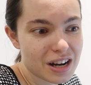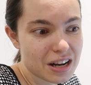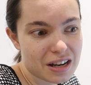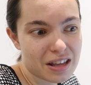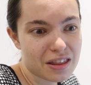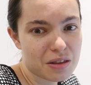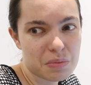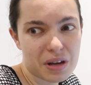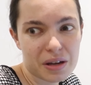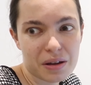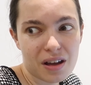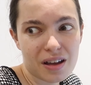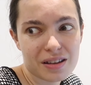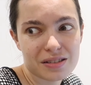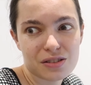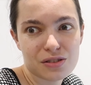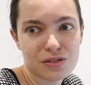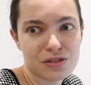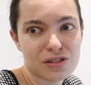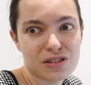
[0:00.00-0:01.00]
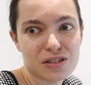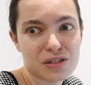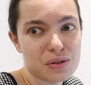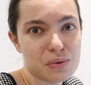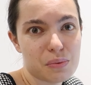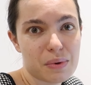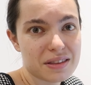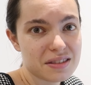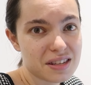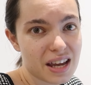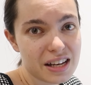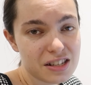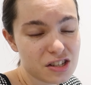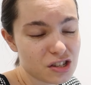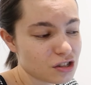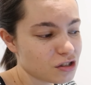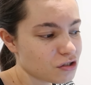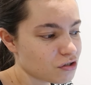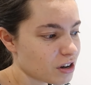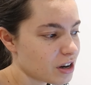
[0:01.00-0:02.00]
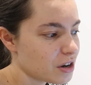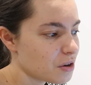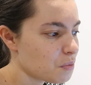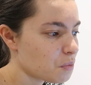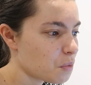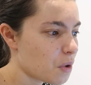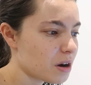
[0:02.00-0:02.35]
another might ask you to do it with 10 children,